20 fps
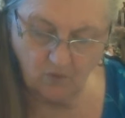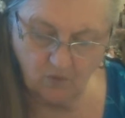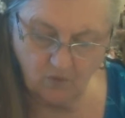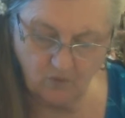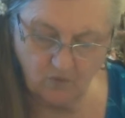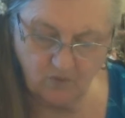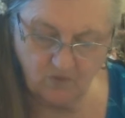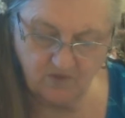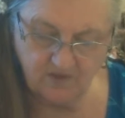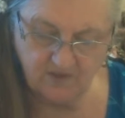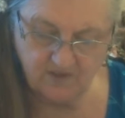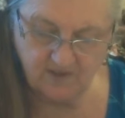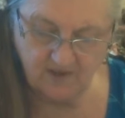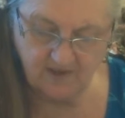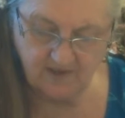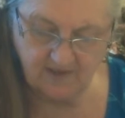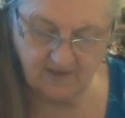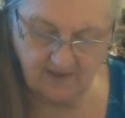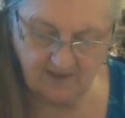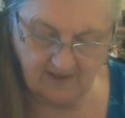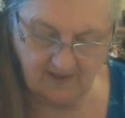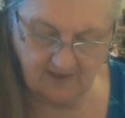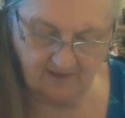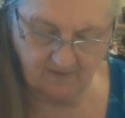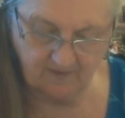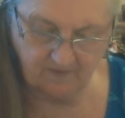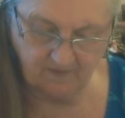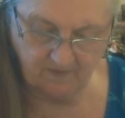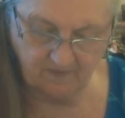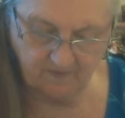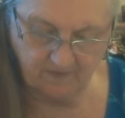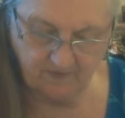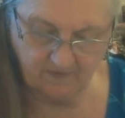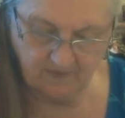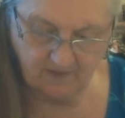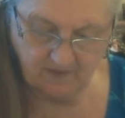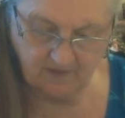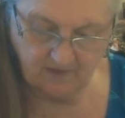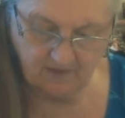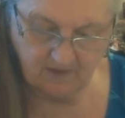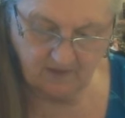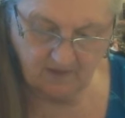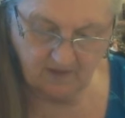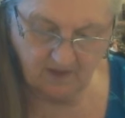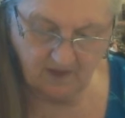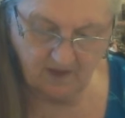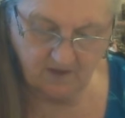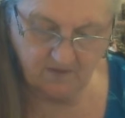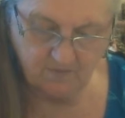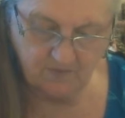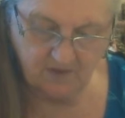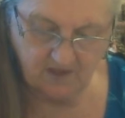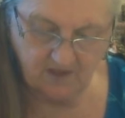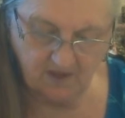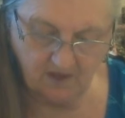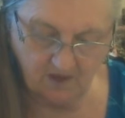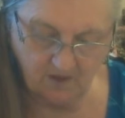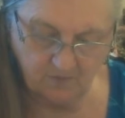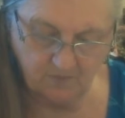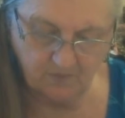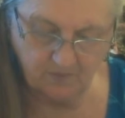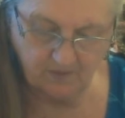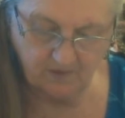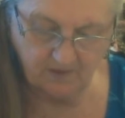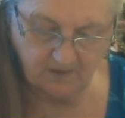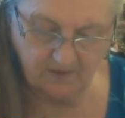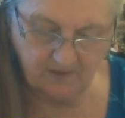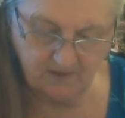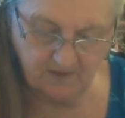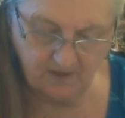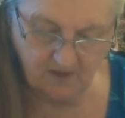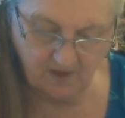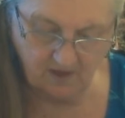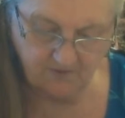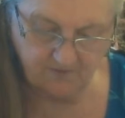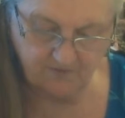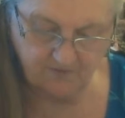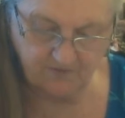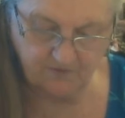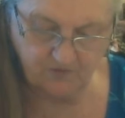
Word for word: all that I can and be humble enough